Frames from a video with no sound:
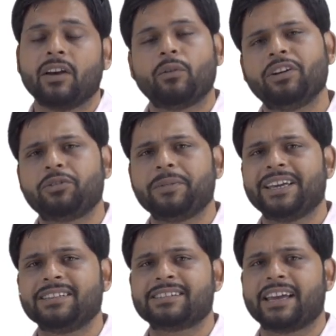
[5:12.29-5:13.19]
Which
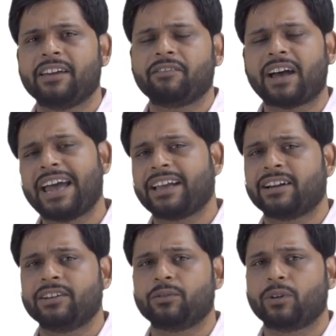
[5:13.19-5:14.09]
means if
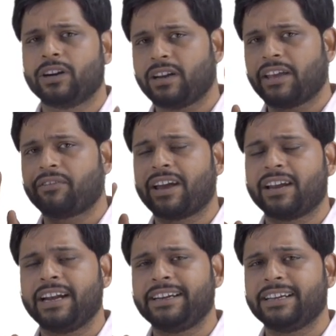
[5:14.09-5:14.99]

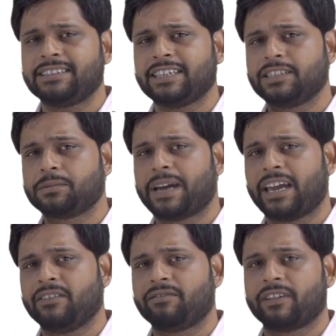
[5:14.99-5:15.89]
I interchange my
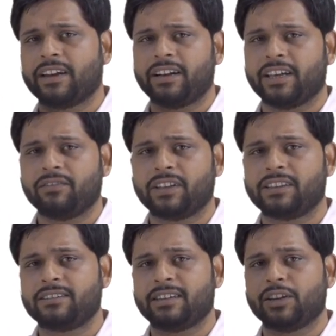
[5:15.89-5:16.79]
infinity
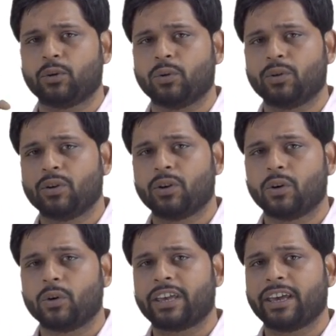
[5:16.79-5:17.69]
with 0,
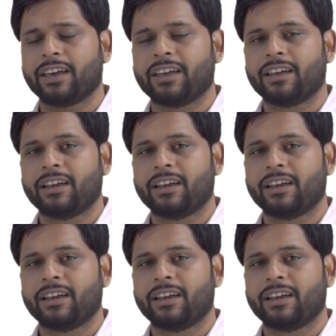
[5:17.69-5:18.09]
okay,